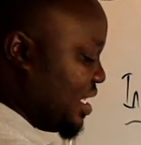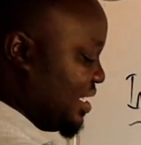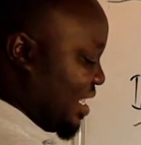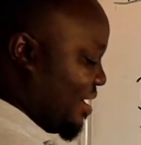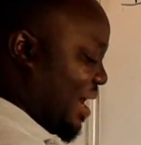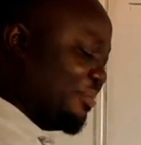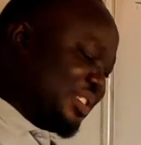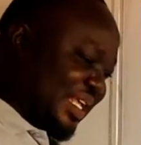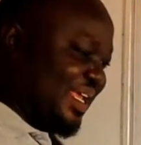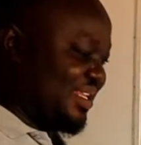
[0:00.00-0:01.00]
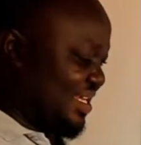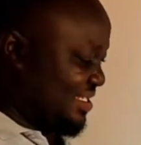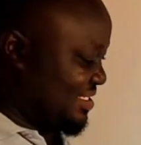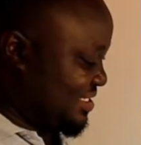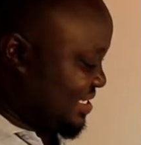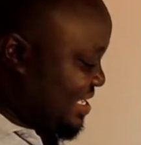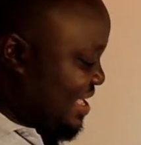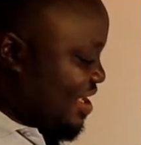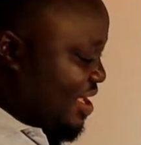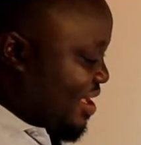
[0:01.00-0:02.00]
Now, I'm saying that
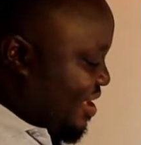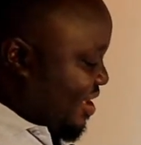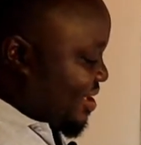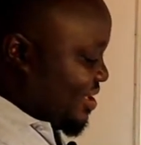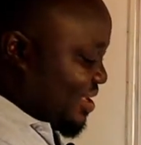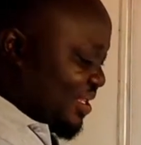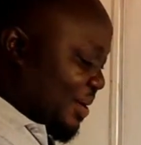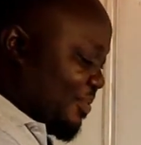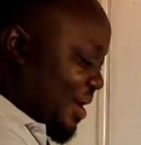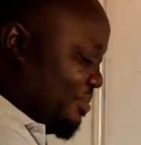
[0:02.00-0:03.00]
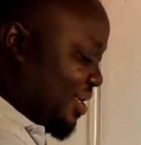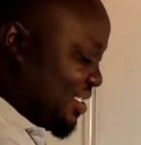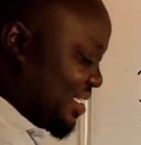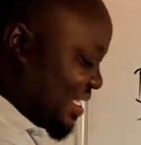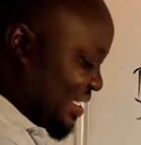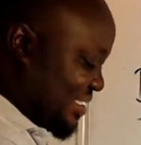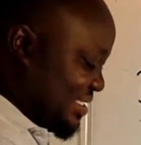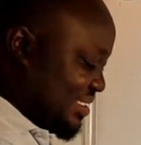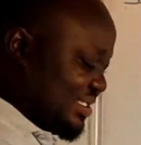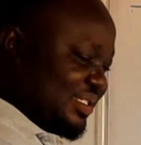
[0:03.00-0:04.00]
the probability that
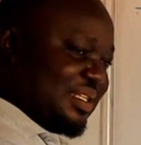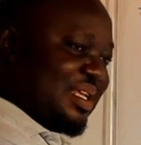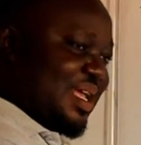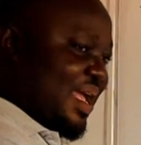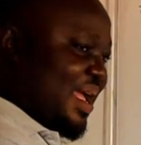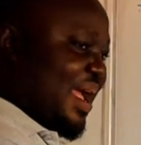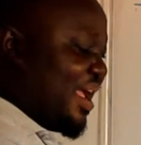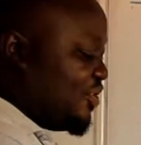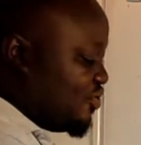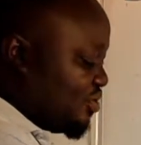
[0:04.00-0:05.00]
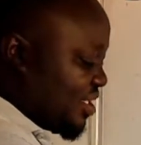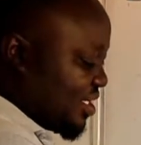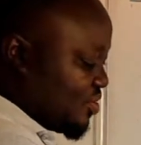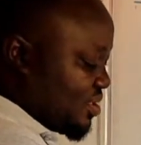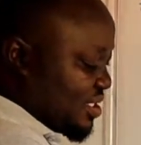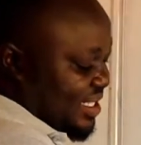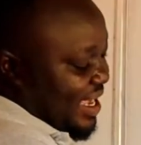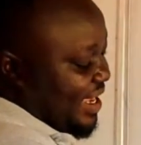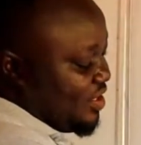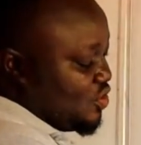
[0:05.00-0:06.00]
I threw this
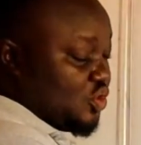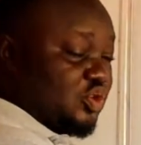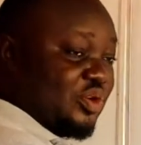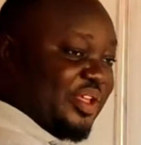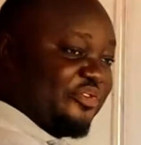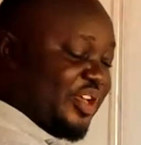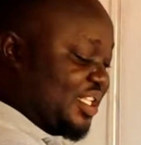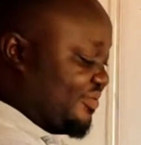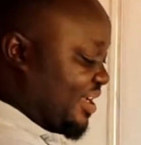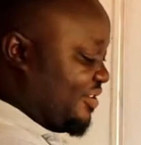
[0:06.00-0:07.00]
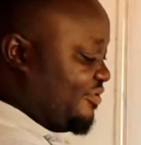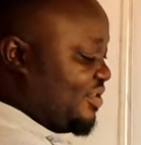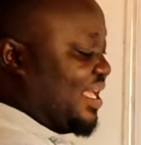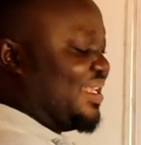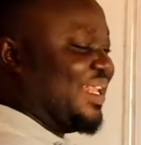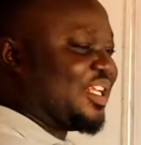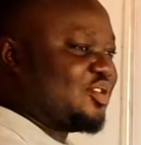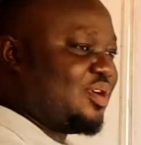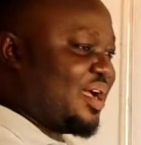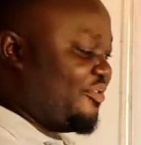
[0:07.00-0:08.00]
die to show the first 5 does
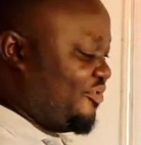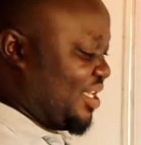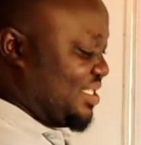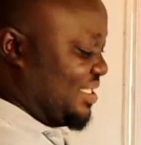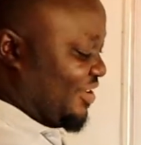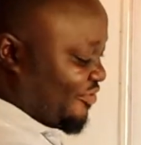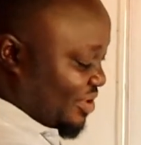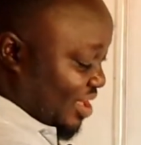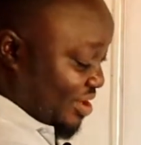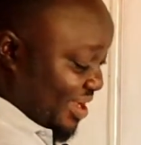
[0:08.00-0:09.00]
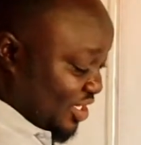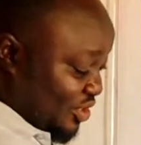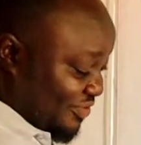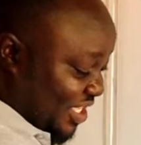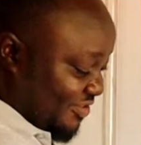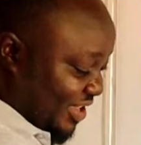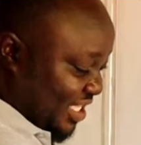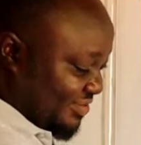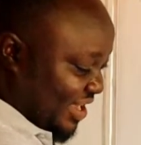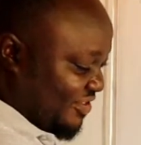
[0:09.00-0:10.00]
not affect the occurrence of this
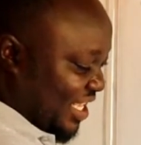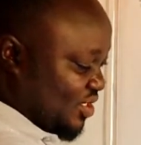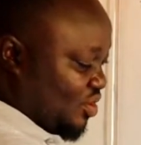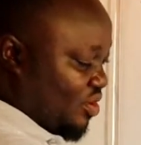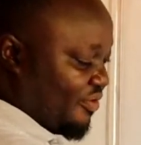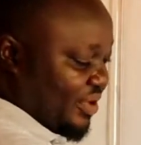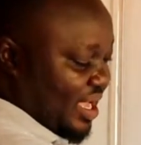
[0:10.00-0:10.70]
first 5, does not